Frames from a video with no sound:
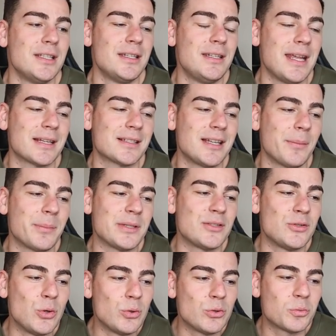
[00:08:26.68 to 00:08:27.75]
Next up is
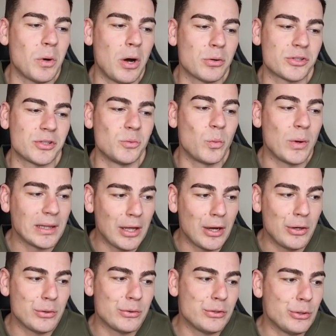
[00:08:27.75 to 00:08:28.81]
Noons, Walsh, and
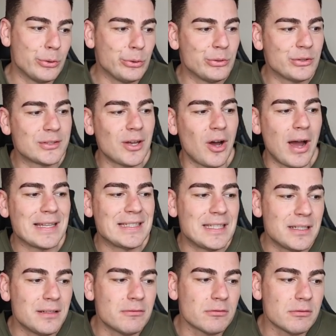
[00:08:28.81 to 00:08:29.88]
Willow. Noons, I
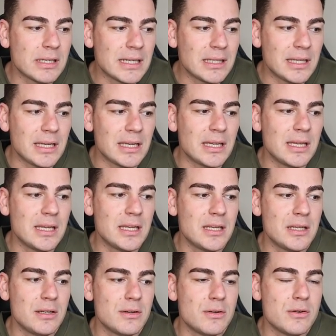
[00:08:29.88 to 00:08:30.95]
didn't really
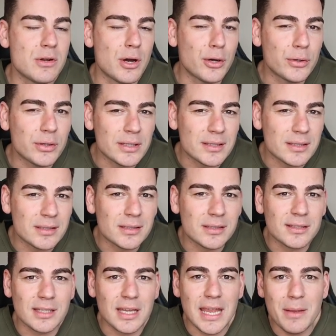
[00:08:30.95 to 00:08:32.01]

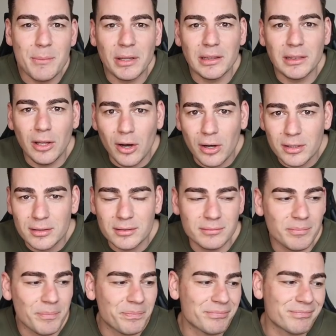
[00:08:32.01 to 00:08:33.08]
notice him a lot.
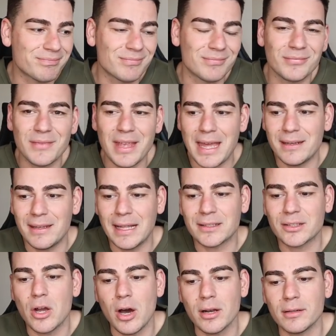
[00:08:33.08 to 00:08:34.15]
And
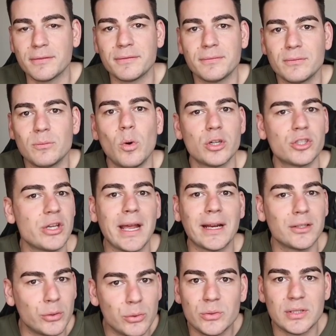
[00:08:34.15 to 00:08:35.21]
that's kind of what
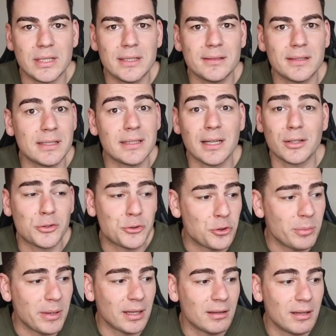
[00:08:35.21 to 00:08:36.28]
Jack Noons is. He's
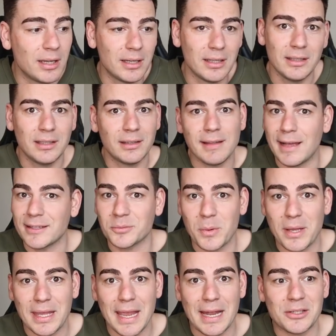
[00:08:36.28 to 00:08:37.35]
unassuming. Last
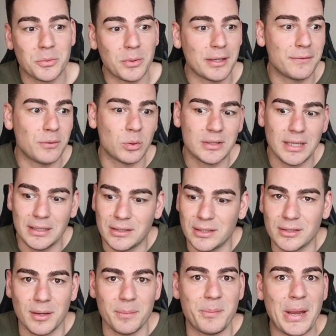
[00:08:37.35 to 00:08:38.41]
week, he had twenty-four
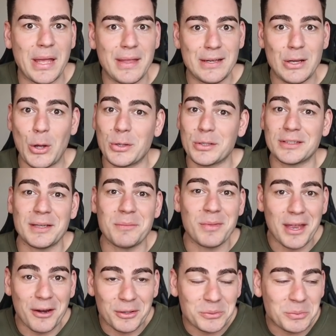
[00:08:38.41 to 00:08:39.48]
touches. I barely noticed him
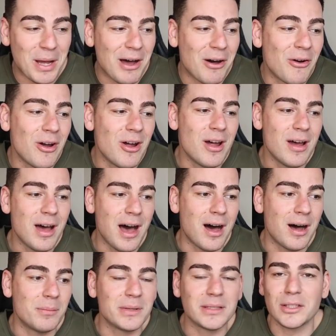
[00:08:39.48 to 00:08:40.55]
there as well.
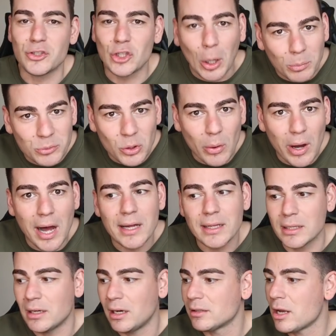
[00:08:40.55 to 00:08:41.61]
Um, he's a job doer.
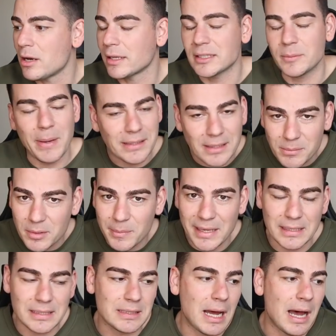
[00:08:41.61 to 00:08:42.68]
I don't expect him to be
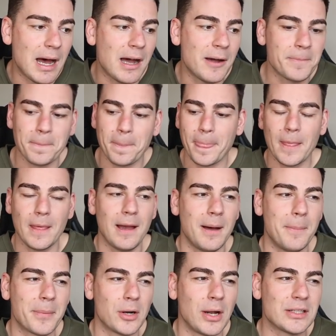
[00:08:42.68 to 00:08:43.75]
a star.
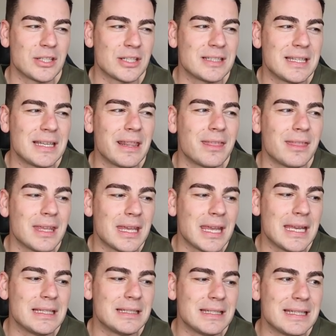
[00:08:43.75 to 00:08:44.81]
Um, but I just didn't think
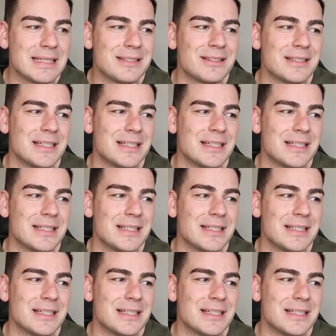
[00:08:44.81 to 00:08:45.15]
he did...